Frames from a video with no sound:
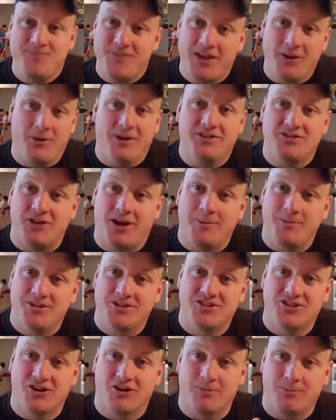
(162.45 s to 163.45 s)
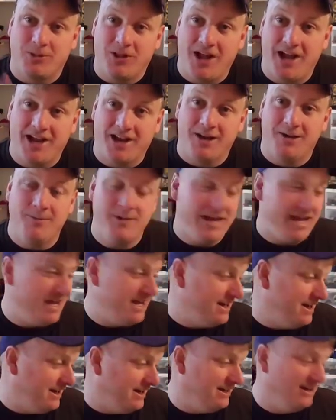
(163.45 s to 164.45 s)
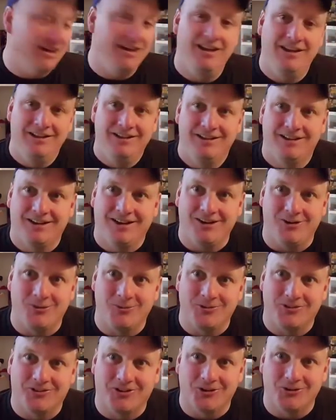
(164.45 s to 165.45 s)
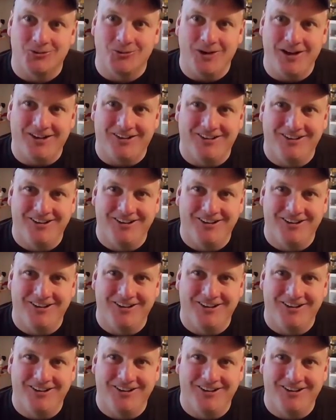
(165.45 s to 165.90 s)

anyway, so I'm gonna start applying them, and uh, I hope this goes well.